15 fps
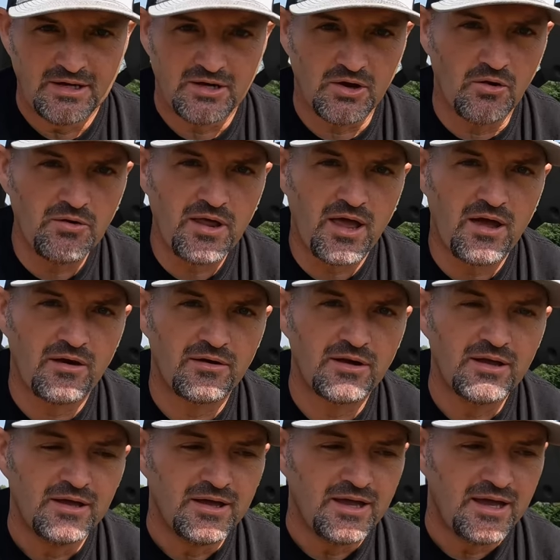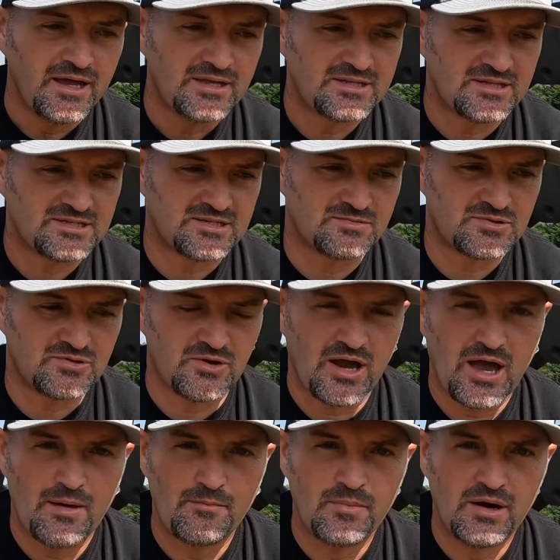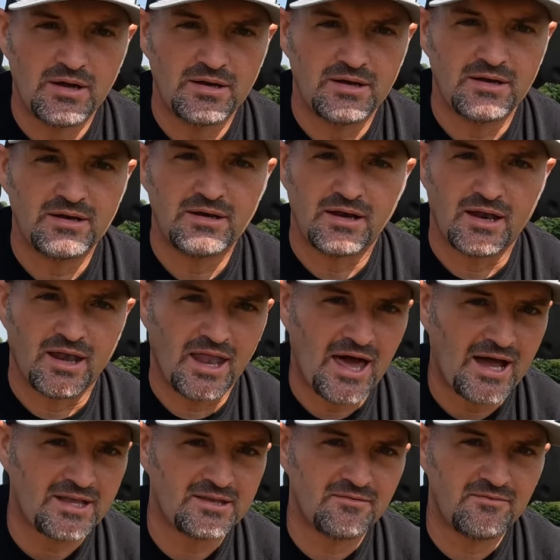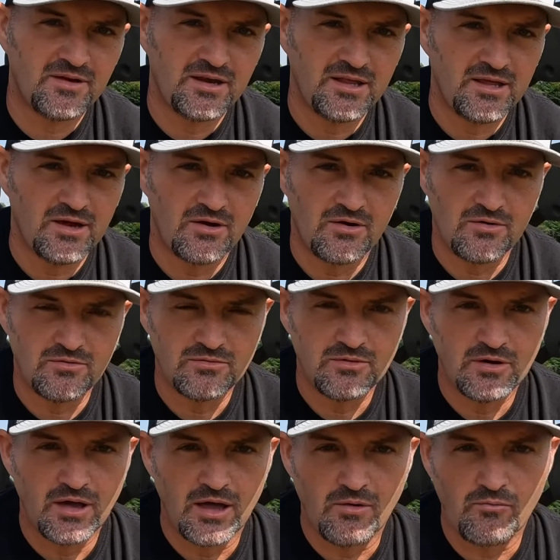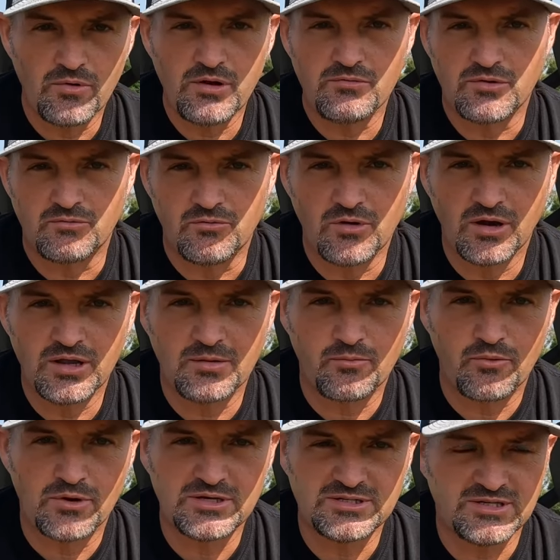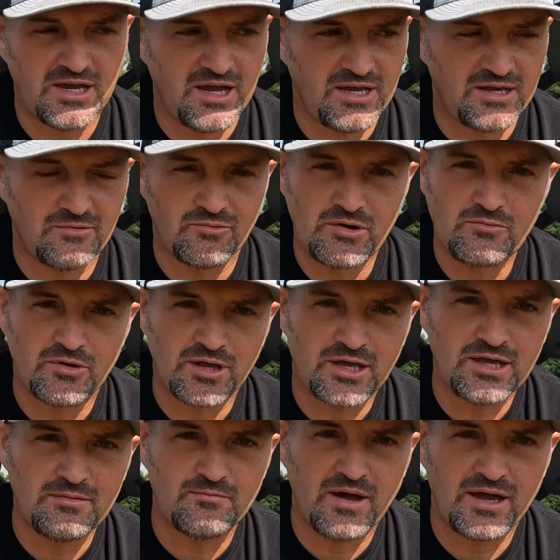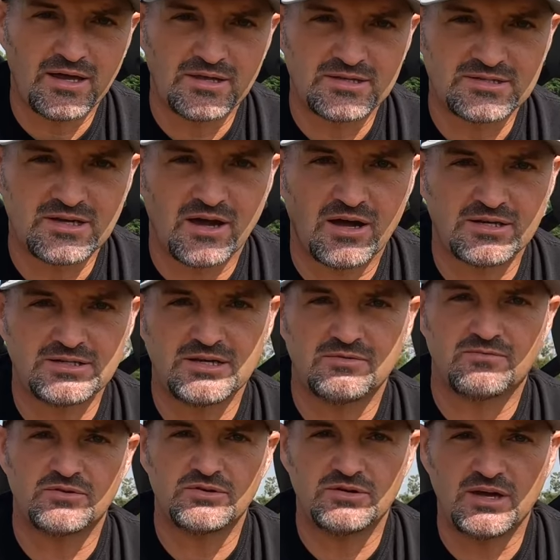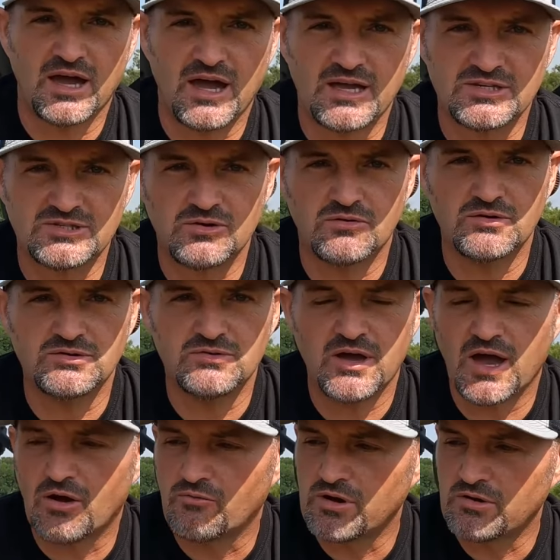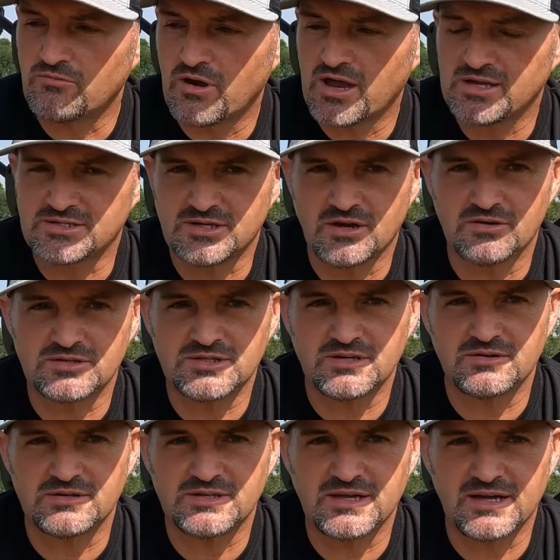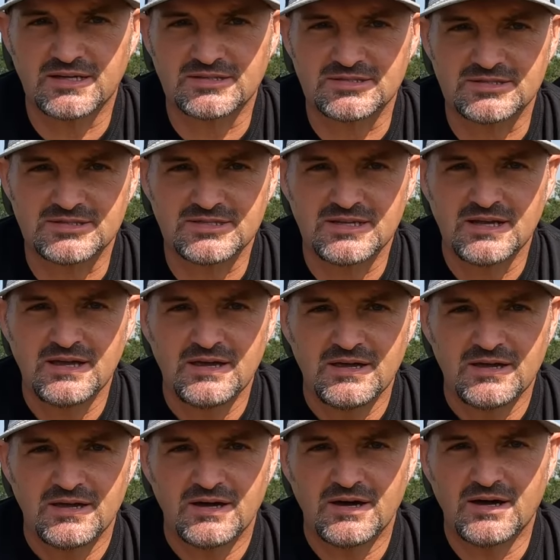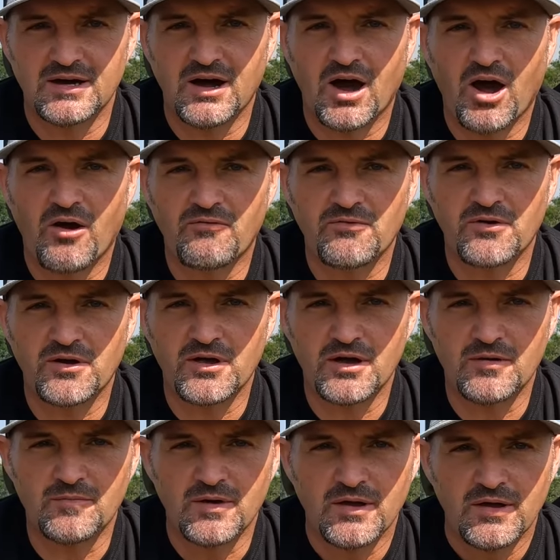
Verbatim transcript: Go down, hit the subscribe button, like the video, and we would really appreciate it. We want to keep making this content for you guys, showing you how we raise goats here in Texas, uh, offering up